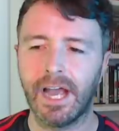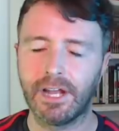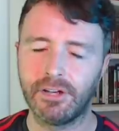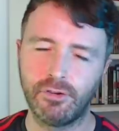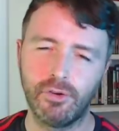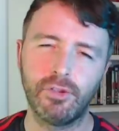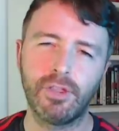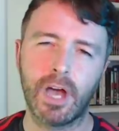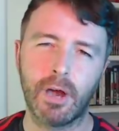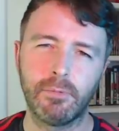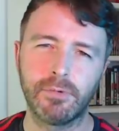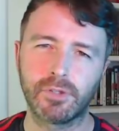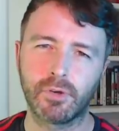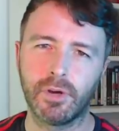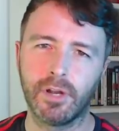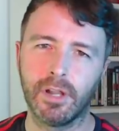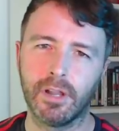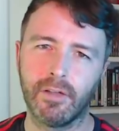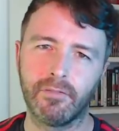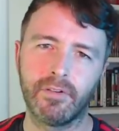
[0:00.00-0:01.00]
I knew that I was
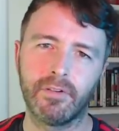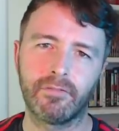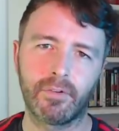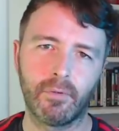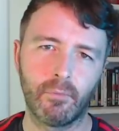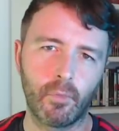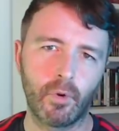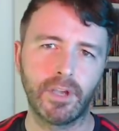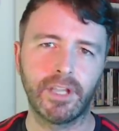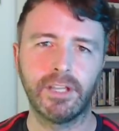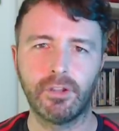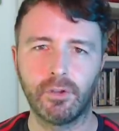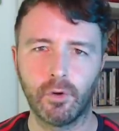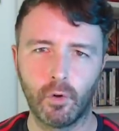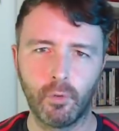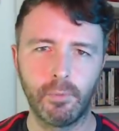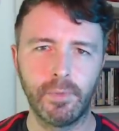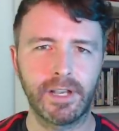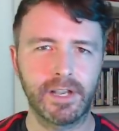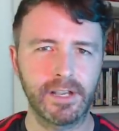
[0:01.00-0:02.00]
going to love it from what he
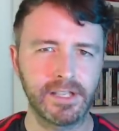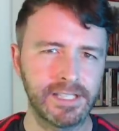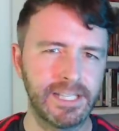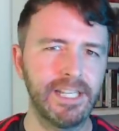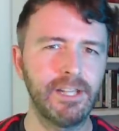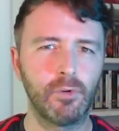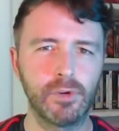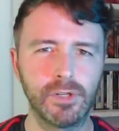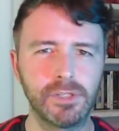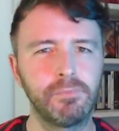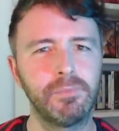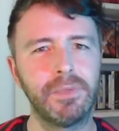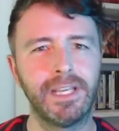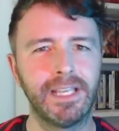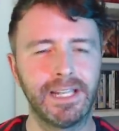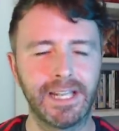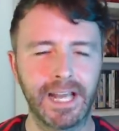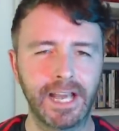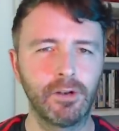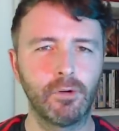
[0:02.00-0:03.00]
told me because he knows
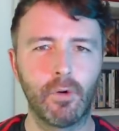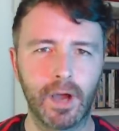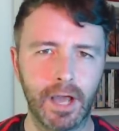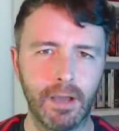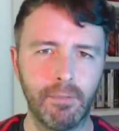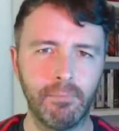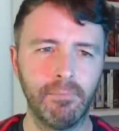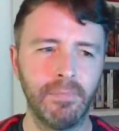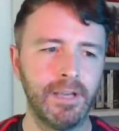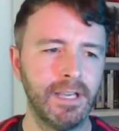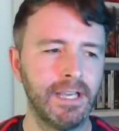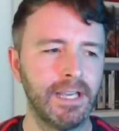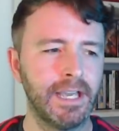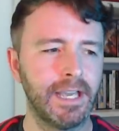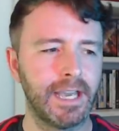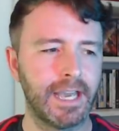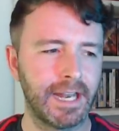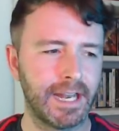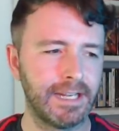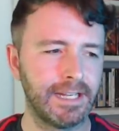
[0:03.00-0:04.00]
me and I know him,
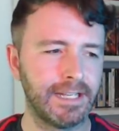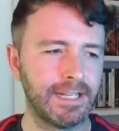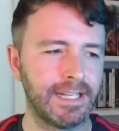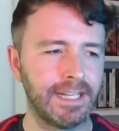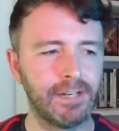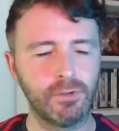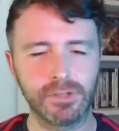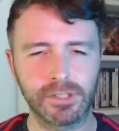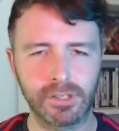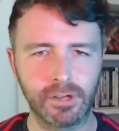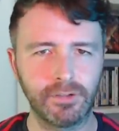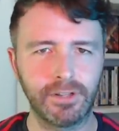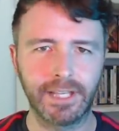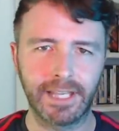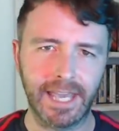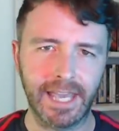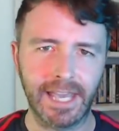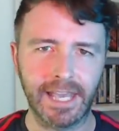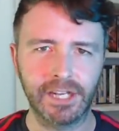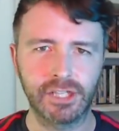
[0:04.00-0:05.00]
and he knows how to
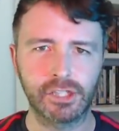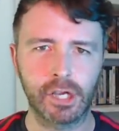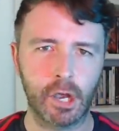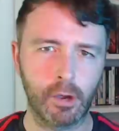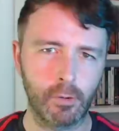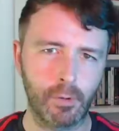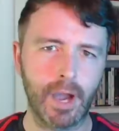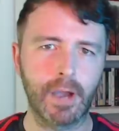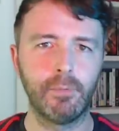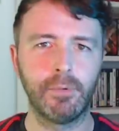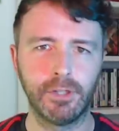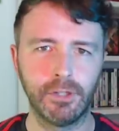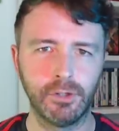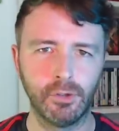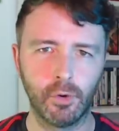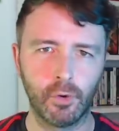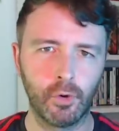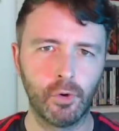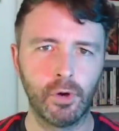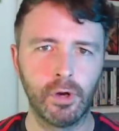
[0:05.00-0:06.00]
gauge how I would
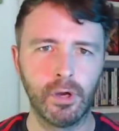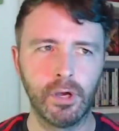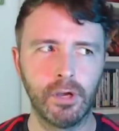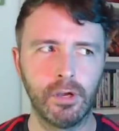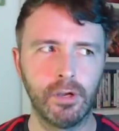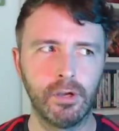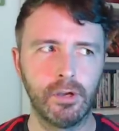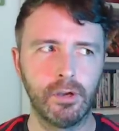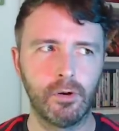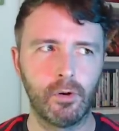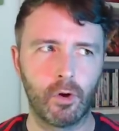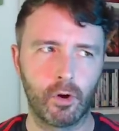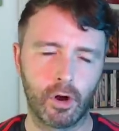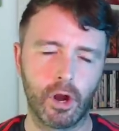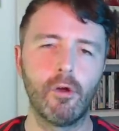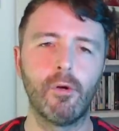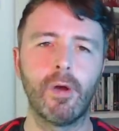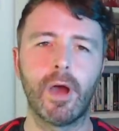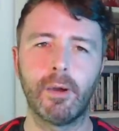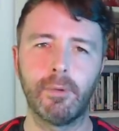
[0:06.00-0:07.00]
know or
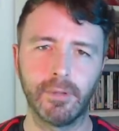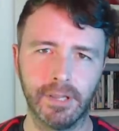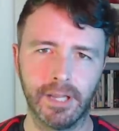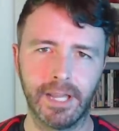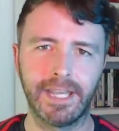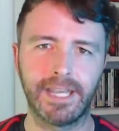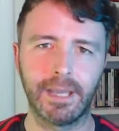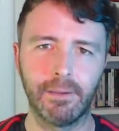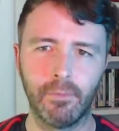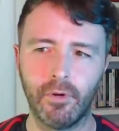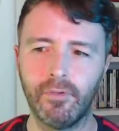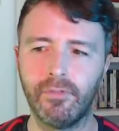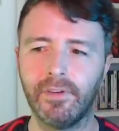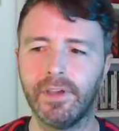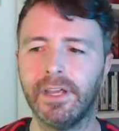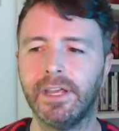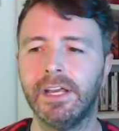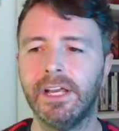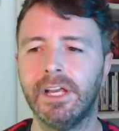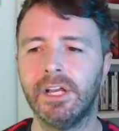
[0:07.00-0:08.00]
how I would like a
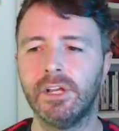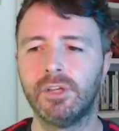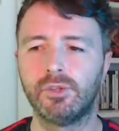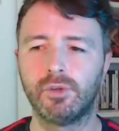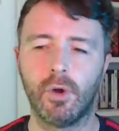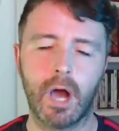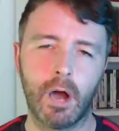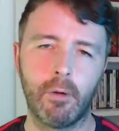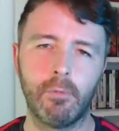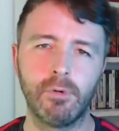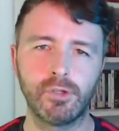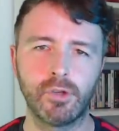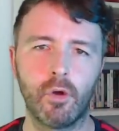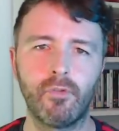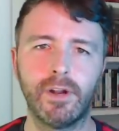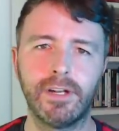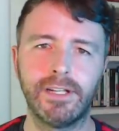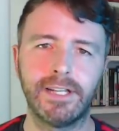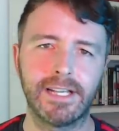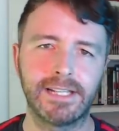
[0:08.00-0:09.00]
movie. So I was
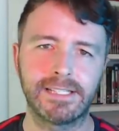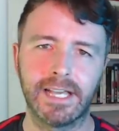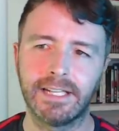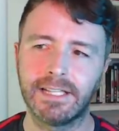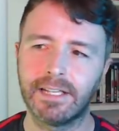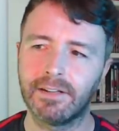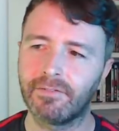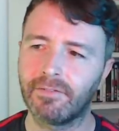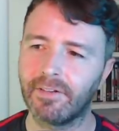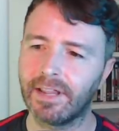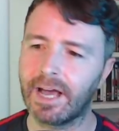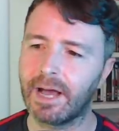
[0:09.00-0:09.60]
already excited for